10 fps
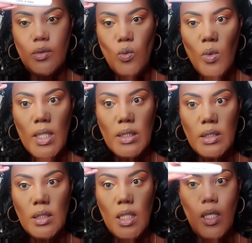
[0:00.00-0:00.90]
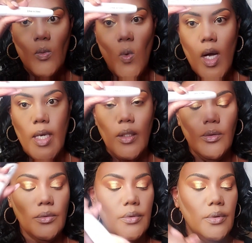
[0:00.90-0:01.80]
Wet n
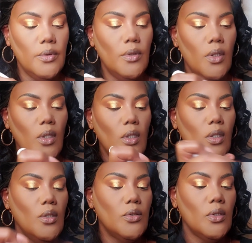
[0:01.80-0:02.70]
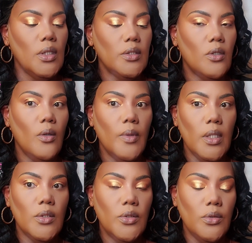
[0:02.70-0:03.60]
Wild. So let's go
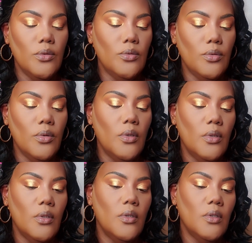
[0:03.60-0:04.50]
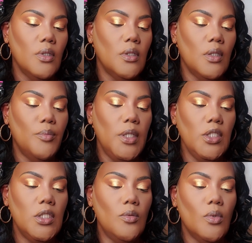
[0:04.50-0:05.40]
into the
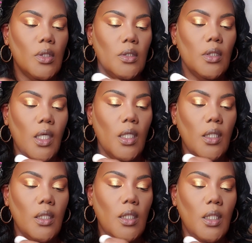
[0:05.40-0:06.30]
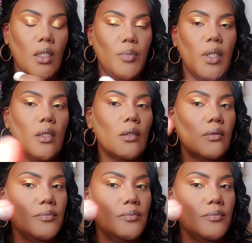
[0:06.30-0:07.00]
peachy one and then the pink.